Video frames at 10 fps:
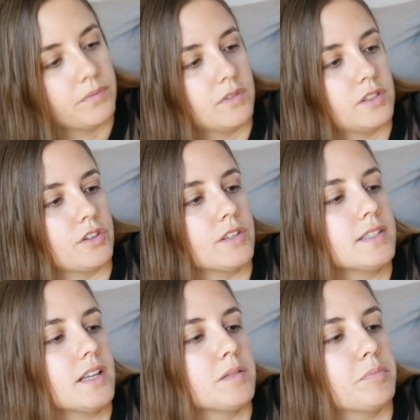So this
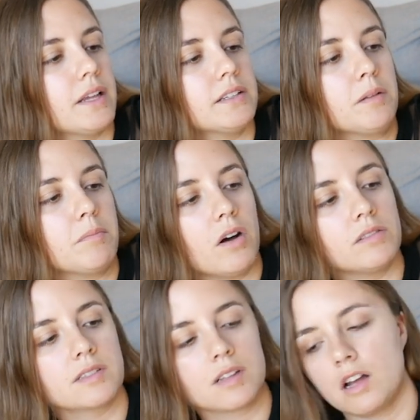says blended
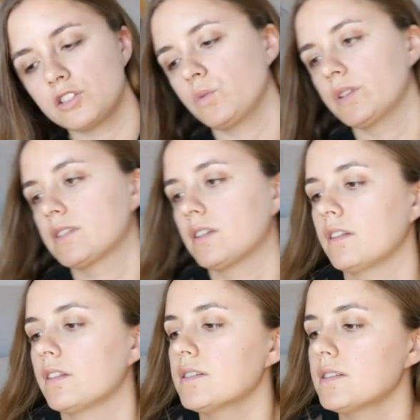malt scotch whiskey.
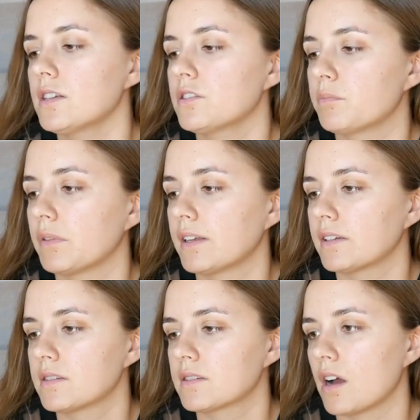This says
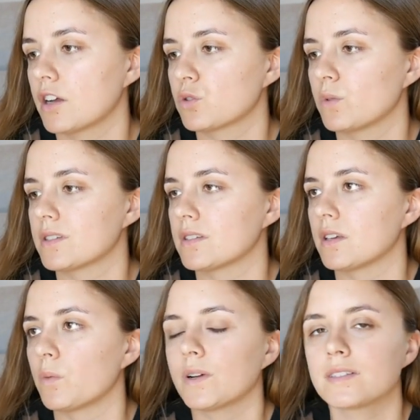blended scotch
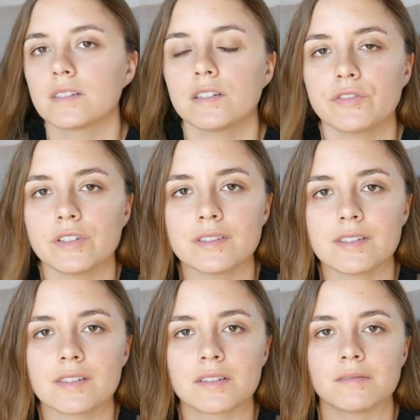whiskey. What's the
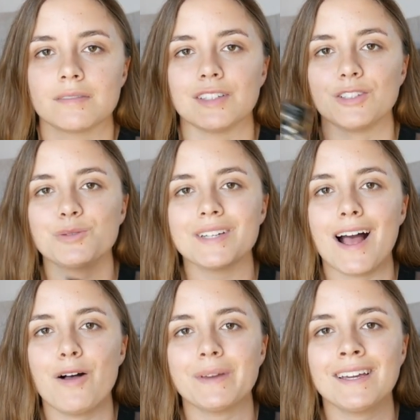difference? You
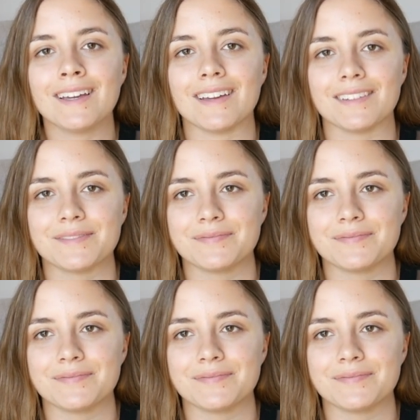tell me.